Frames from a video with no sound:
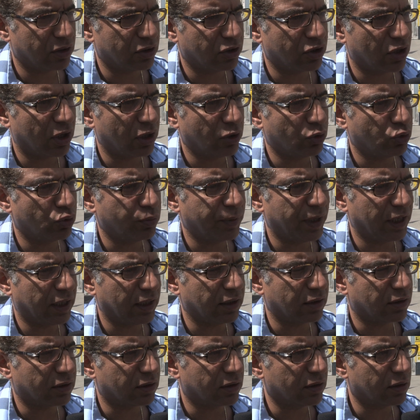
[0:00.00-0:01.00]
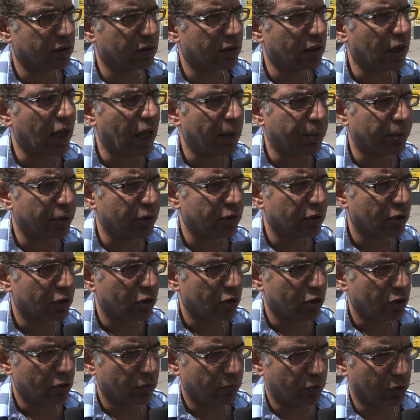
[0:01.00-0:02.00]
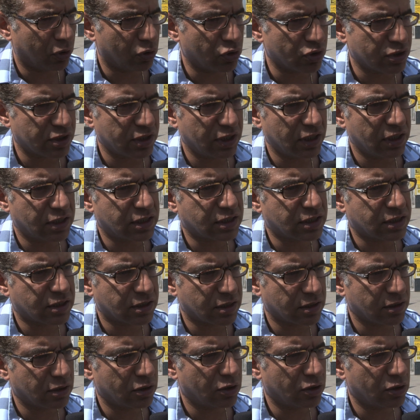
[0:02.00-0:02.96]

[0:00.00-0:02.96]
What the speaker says: try to make it happen, because it's